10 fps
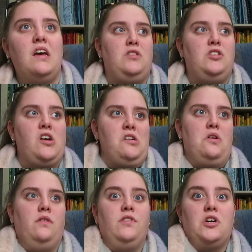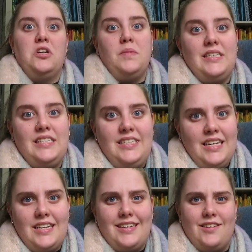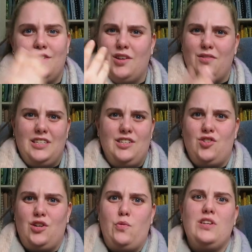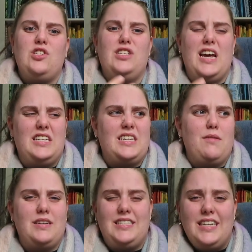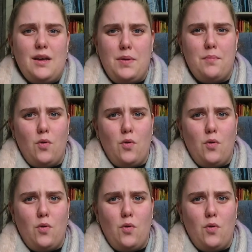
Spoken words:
you don't know if you're going to be sick, because obviously during winter you tend to get sick a bit